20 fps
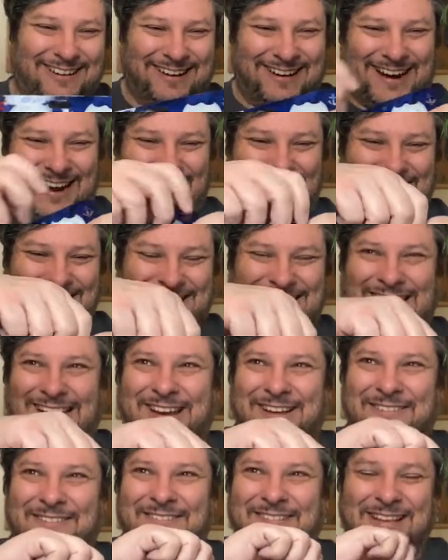All right, let's see.
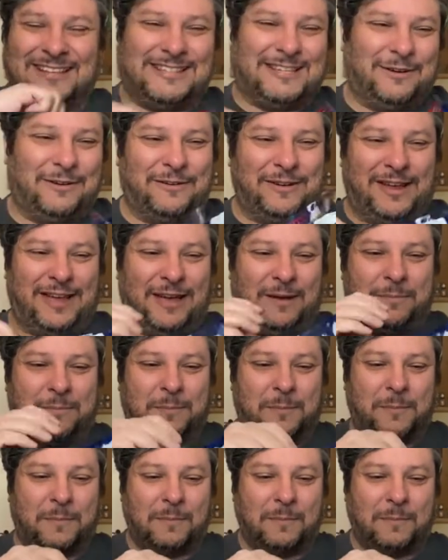Let's see what we get.